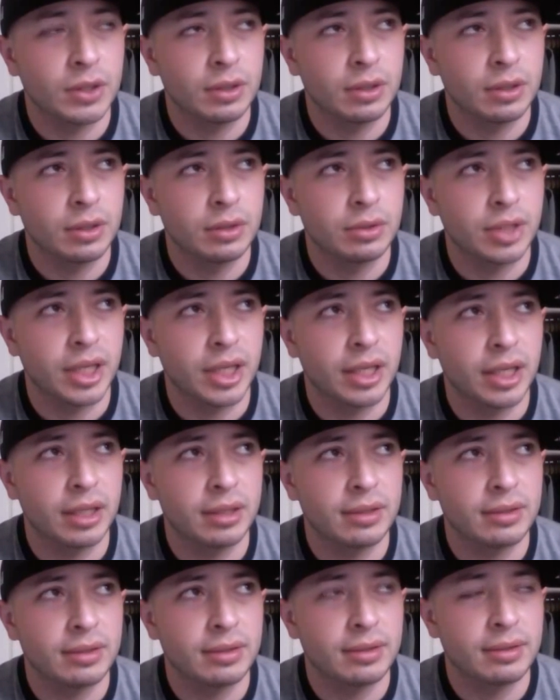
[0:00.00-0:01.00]

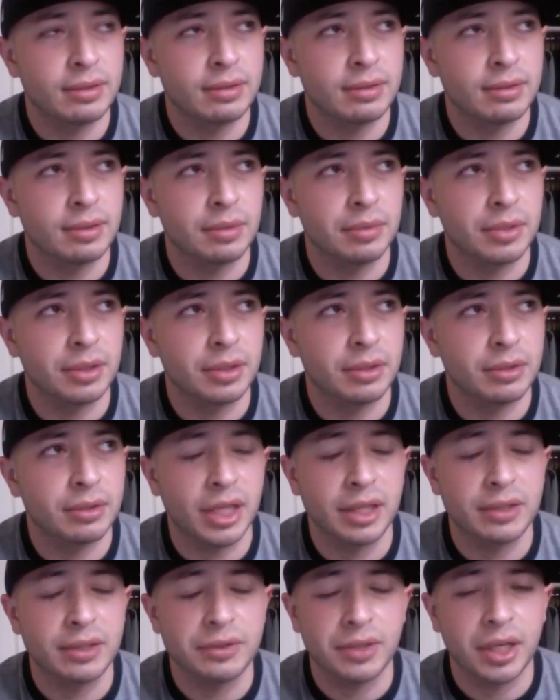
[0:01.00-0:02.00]
Dragon something,
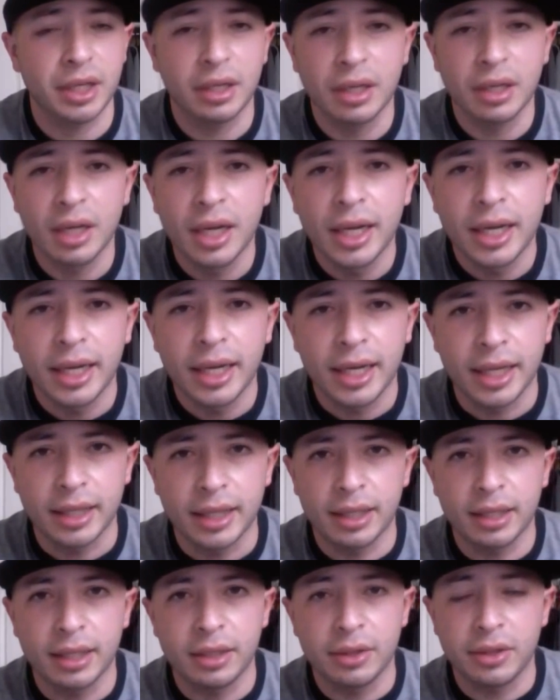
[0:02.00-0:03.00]
Dragon Shrine. And
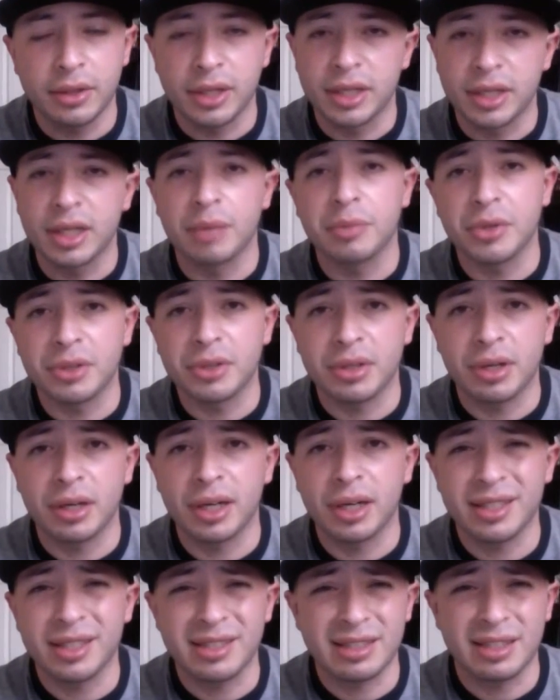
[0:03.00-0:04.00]
then you could dump your
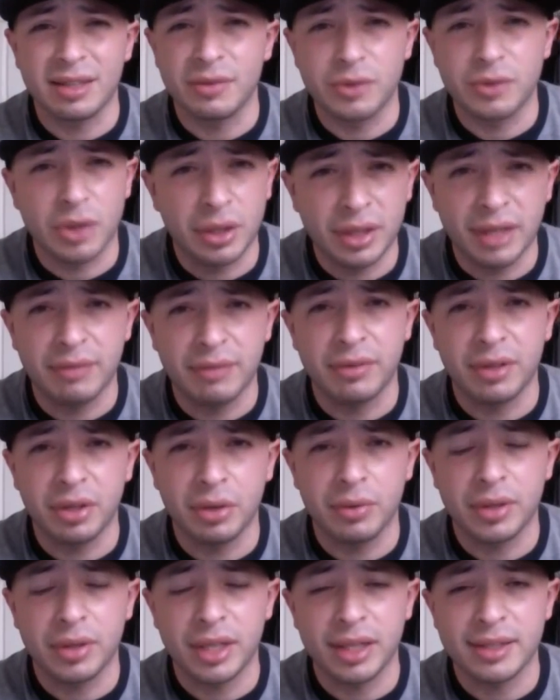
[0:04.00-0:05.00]
targets instead of drawing that vanilla
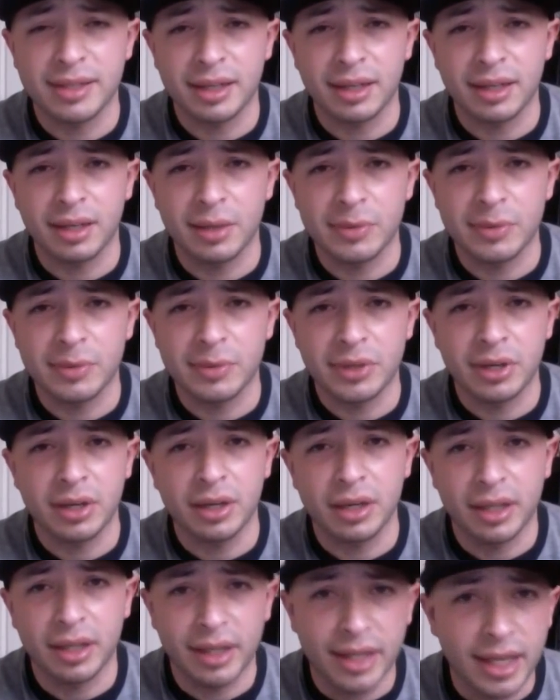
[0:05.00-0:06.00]
with that second Upstart.
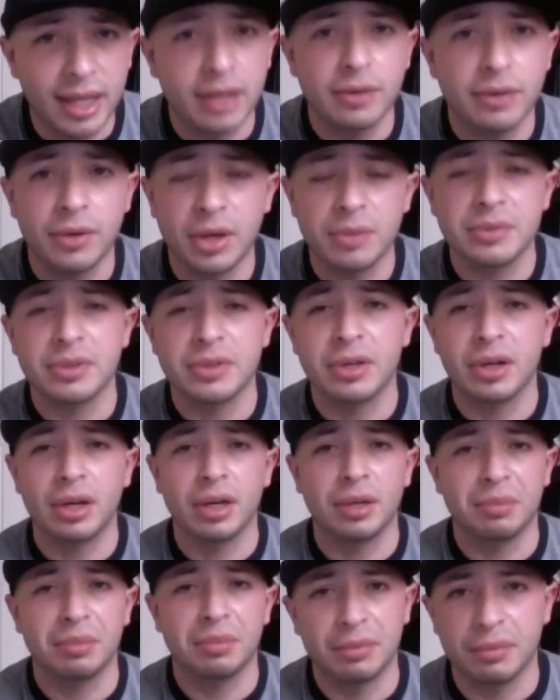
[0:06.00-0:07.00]
Then you Upstart,
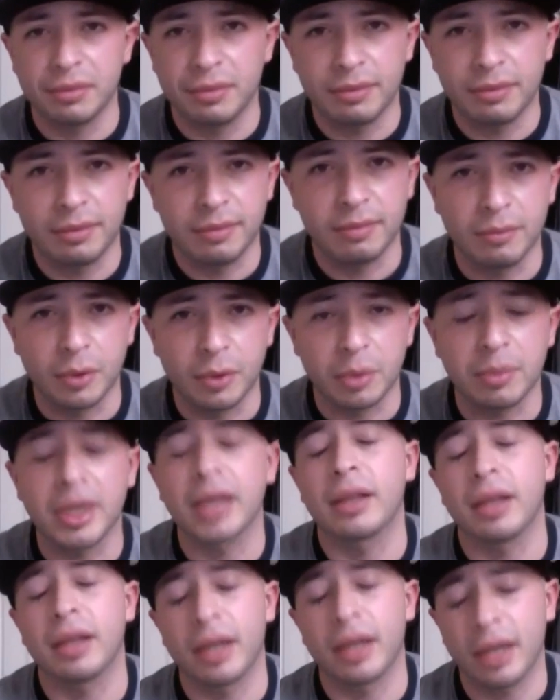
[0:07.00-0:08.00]
and with my
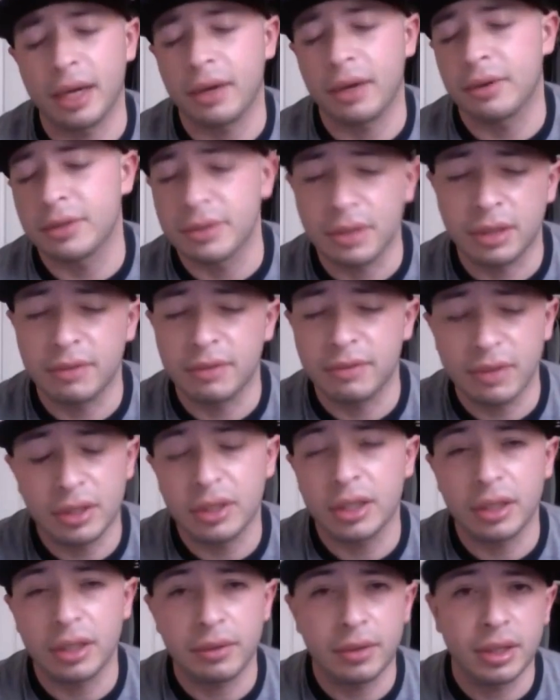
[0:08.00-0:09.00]
luck, I always draw the vanilla anyway